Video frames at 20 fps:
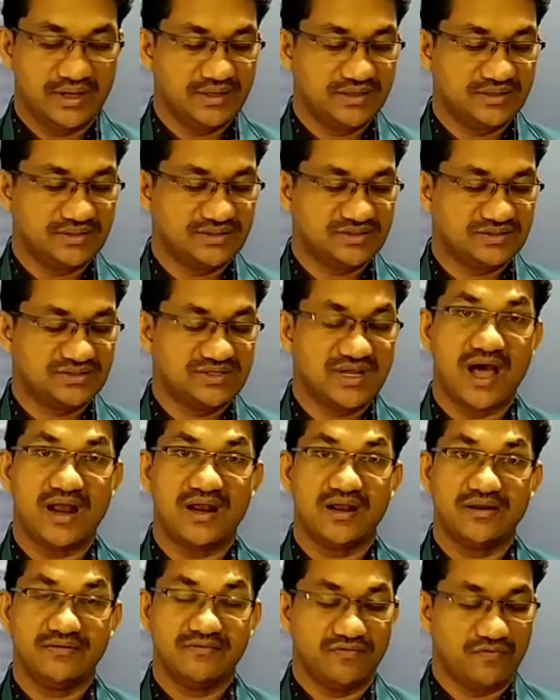his
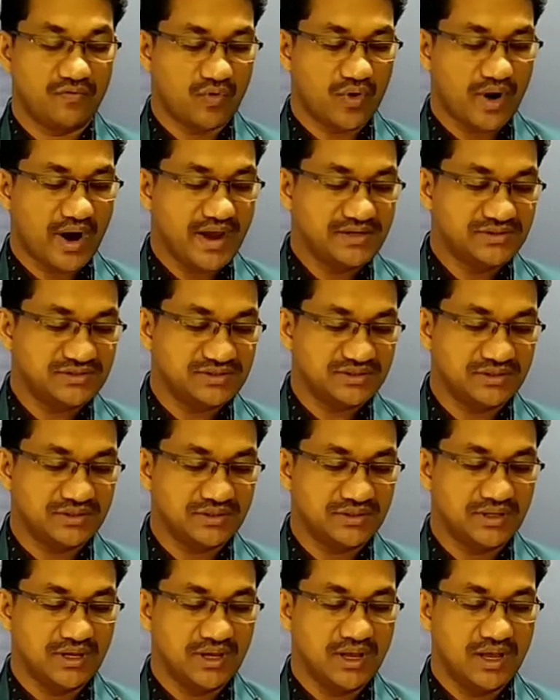talent for
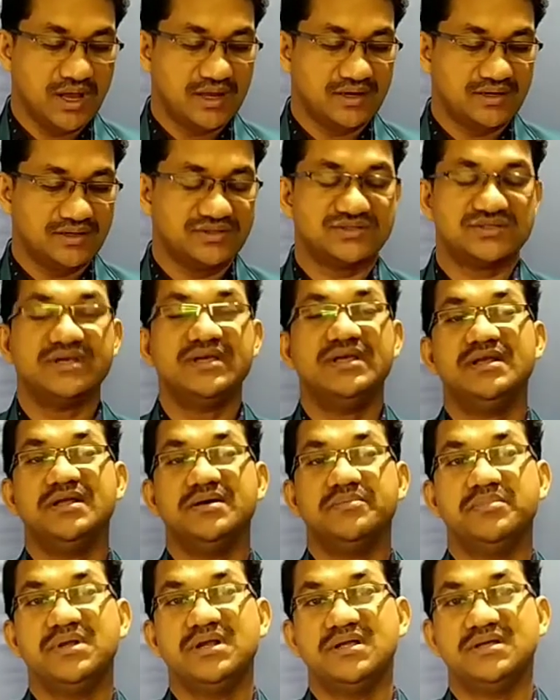writing and his
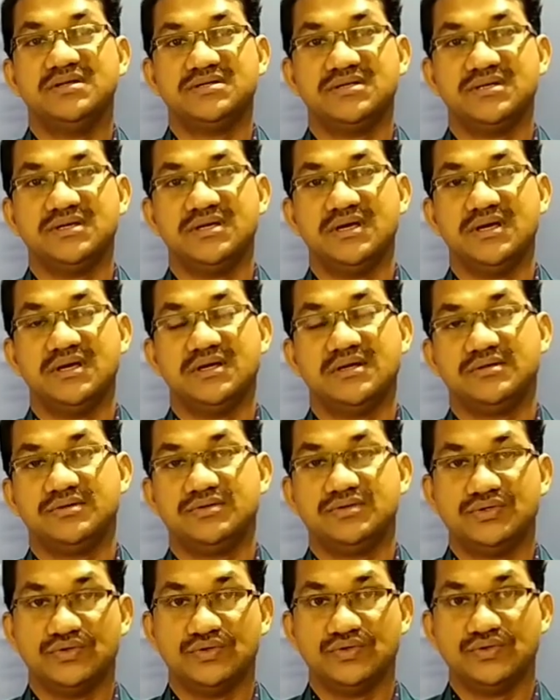inability to
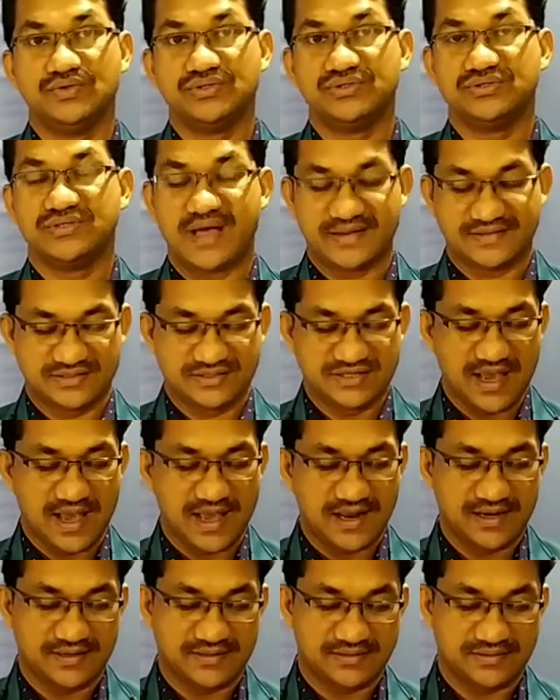use that
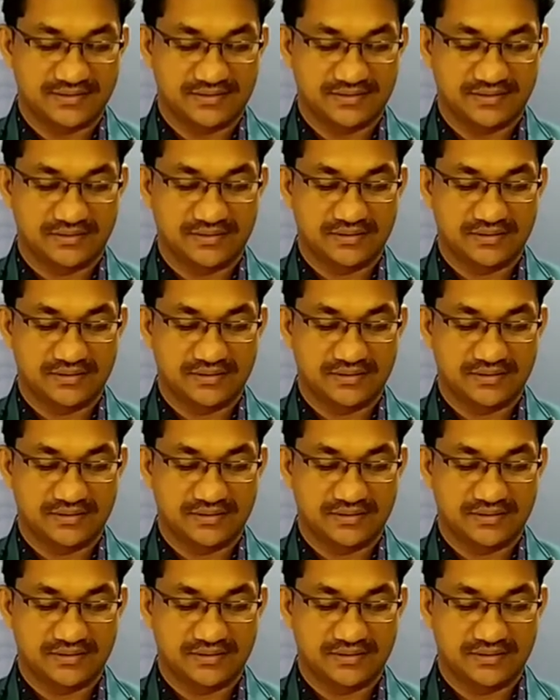talent.